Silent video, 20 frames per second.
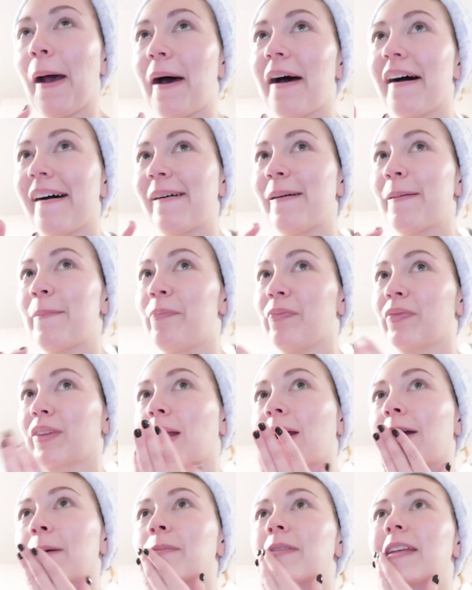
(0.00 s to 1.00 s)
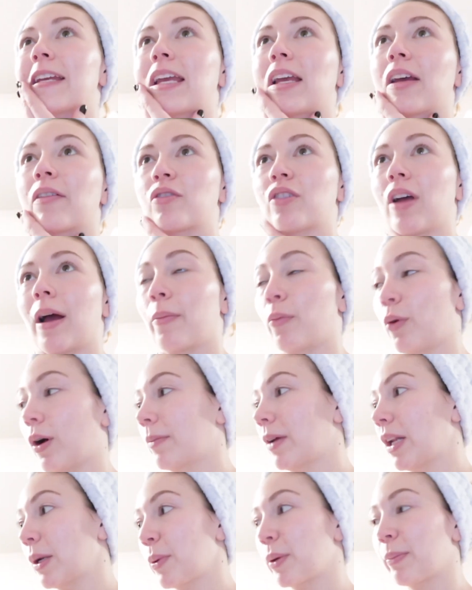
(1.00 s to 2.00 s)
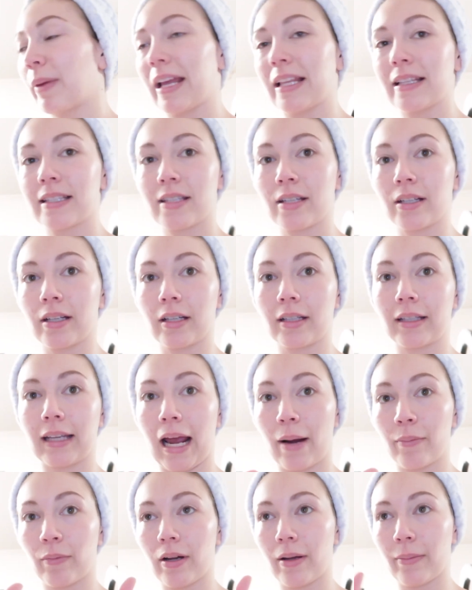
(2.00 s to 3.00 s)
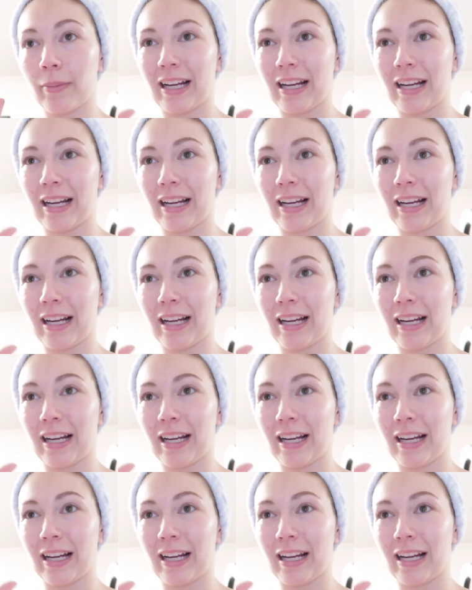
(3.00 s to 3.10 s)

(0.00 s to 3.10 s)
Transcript: I'm thinking of I'm gonna bring my Insta camera,